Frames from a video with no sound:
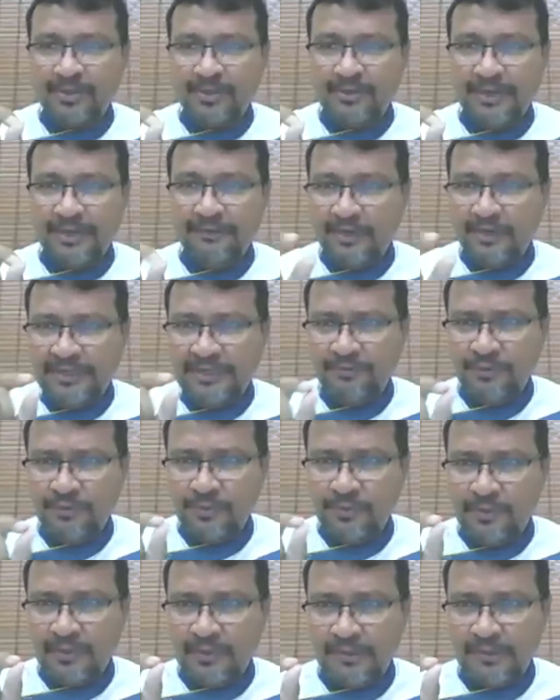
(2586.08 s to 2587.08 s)
I will give you
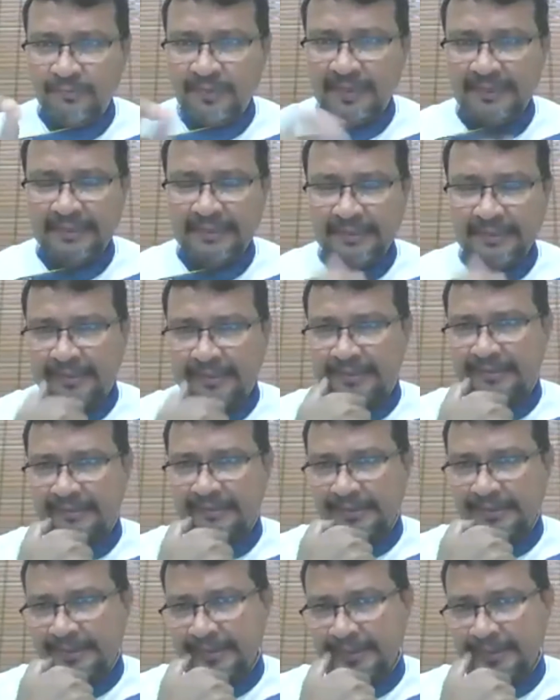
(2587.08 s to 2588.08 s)
a very
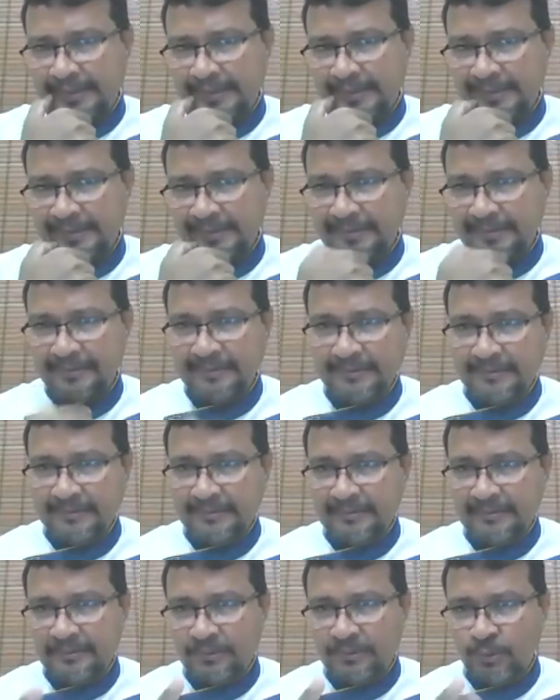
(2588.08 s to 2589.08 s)
uh,
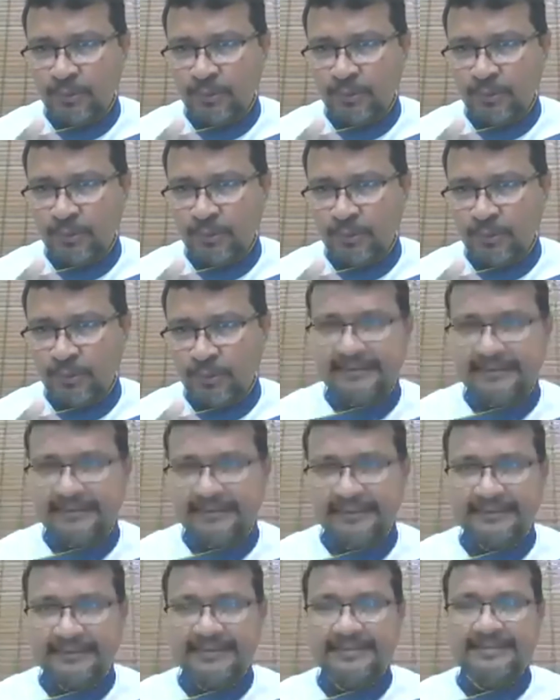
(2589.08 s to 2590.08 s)
two, three
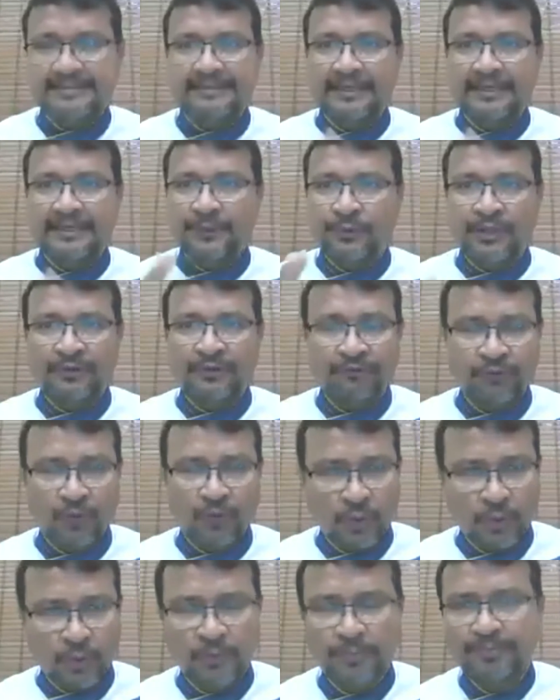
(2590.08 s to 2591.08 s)
techniques that you can
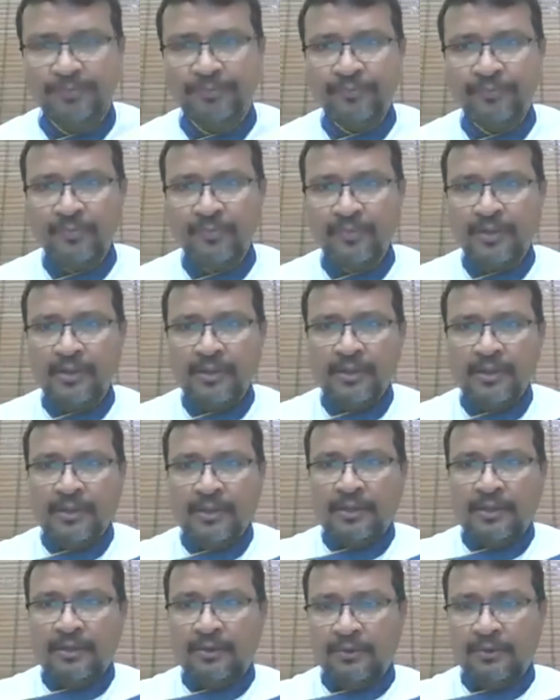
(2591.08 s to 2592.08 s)
follow.
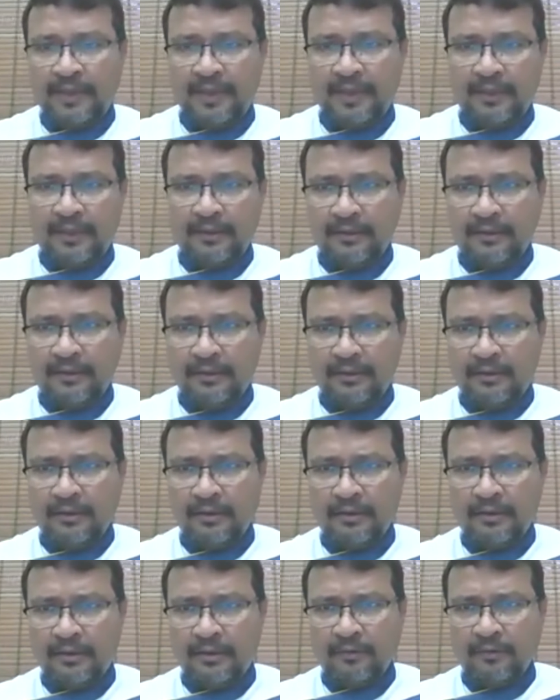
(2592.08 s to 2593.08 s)
Okay,
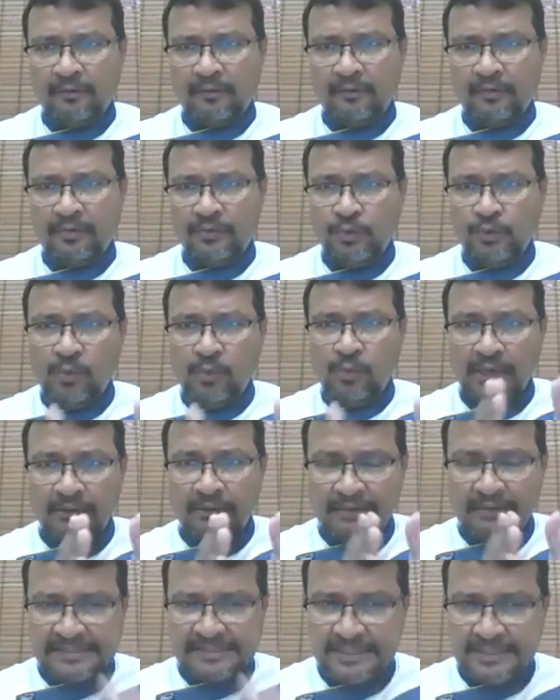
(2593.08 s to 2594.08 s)
uh, your
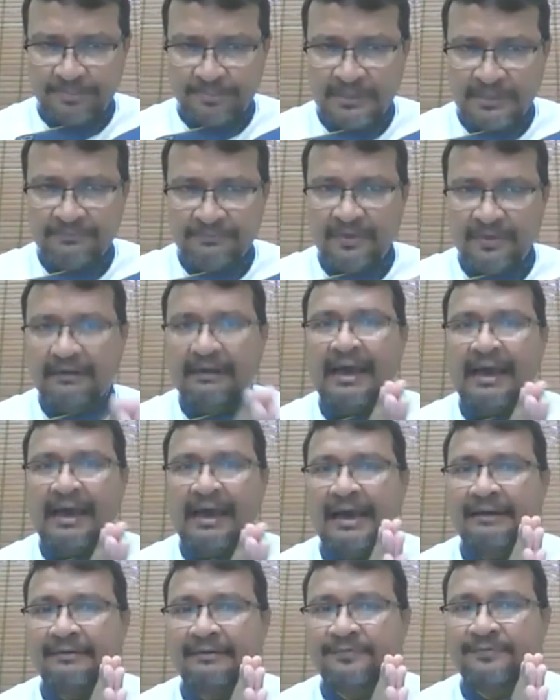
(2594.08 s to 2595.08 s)
recipe will
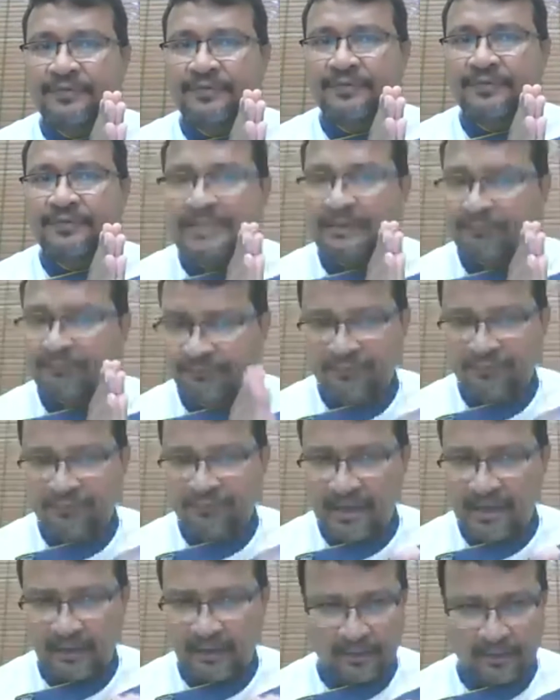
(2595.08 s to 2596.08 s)
have some
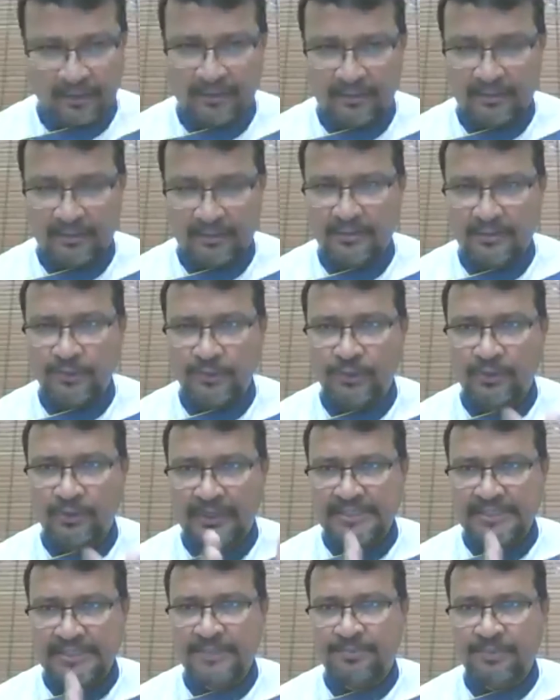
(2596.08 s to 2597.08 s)
flour. Your
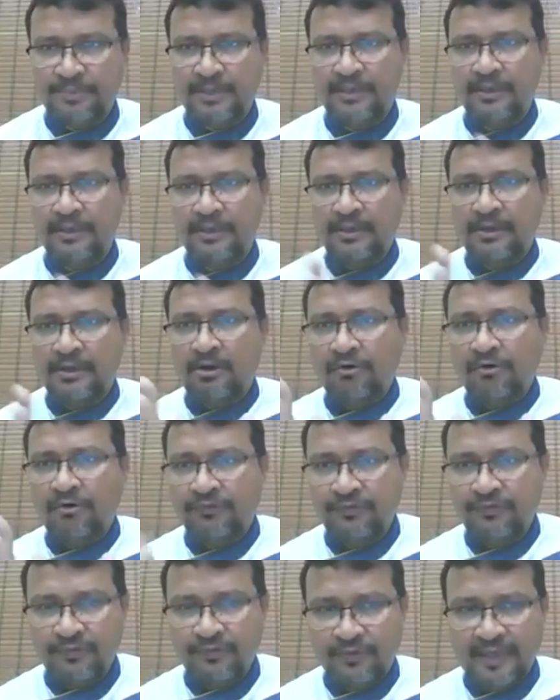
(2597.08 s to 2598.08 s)
recipe of
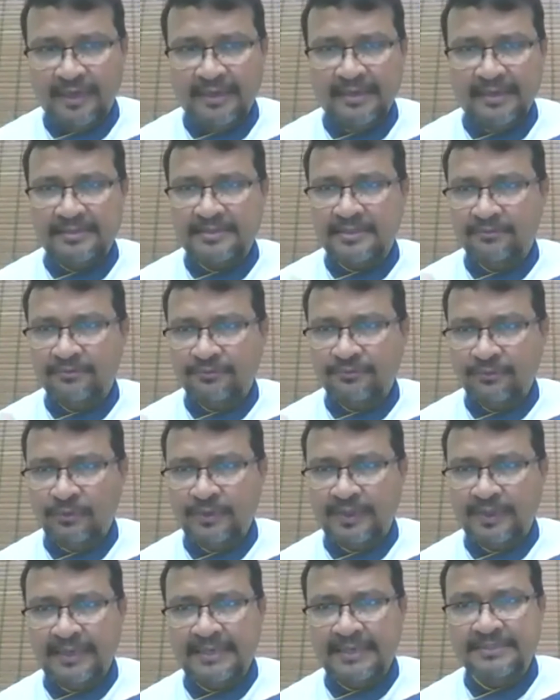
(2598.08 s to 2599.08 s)
cakes and fruit
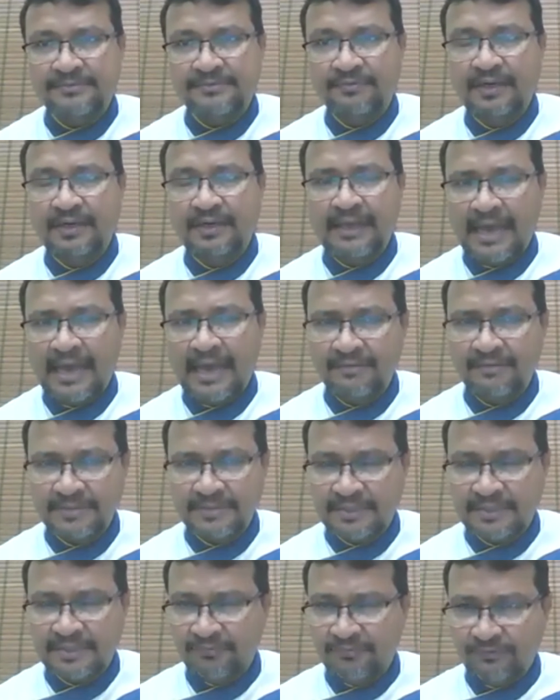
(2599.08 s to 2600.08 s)
cakes will have
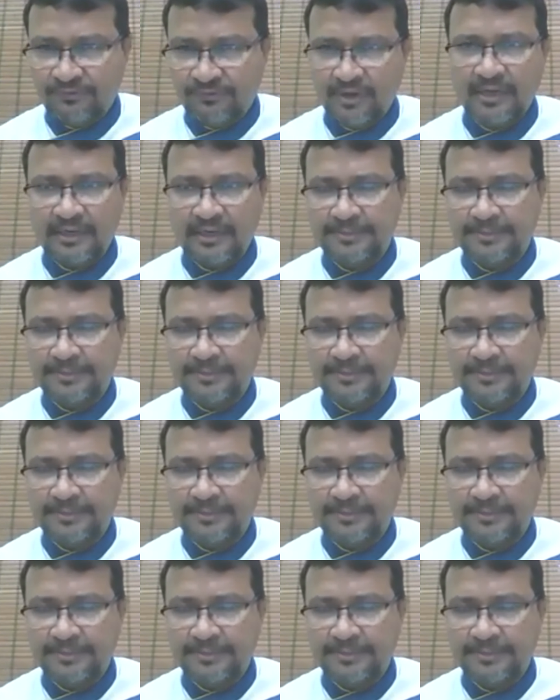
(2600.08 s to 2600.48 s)
some flour.